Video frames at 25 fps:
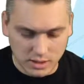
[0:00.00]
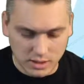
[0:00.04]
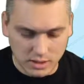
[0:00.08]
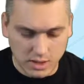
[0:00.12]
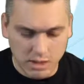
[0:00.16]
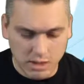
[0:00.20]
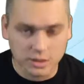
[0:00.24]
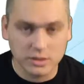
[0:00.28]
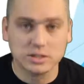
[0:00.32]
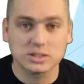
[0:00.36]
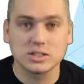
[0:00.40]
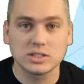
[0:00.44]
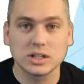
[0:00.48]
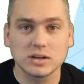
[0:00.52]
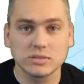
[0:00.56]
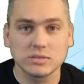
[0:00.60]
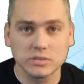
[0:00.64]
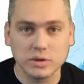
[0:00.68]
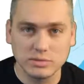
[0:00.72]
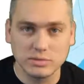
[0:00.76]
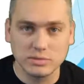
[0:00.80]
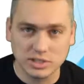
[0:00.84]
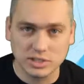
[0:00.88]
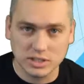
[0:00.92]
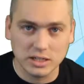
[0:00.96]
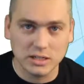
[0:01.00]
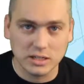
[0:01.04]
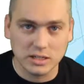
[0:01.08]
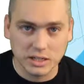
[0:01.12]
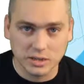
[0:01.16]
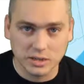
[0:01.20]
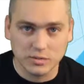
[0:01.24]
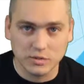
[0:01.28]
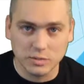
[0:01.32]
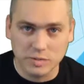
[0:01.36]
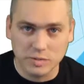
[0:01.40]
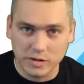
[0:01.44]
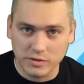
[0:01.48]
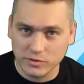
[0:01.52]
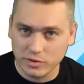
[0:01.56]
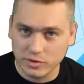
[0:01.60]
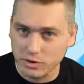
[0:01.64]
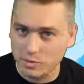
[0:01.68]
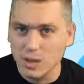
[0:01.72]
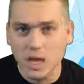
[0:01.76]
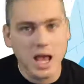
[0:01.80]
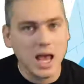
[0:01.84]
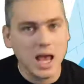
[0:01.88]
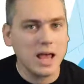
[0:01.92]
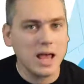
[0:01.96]
all the software I was going to need for my
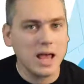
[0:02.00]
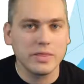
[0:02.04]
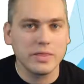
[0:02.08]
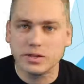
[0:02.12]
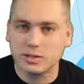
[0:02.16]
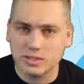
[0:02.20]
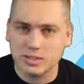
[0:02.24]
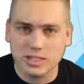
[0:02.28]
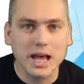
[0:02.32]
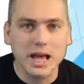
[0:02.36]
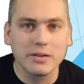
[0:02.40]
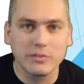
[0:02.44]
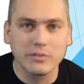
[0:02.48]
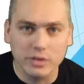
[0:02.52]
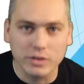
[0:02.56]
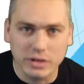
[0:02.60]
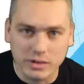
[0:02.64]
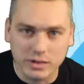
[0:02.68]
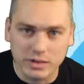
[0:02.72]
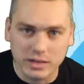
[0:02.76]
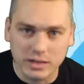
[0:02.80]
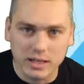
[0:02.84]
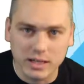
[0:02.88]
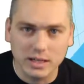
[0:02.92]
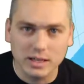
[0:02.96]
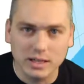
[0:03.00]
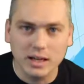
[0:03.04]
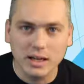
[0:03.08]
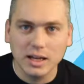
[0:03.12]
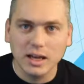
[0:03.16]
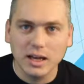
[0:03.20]
firm, and there's everything.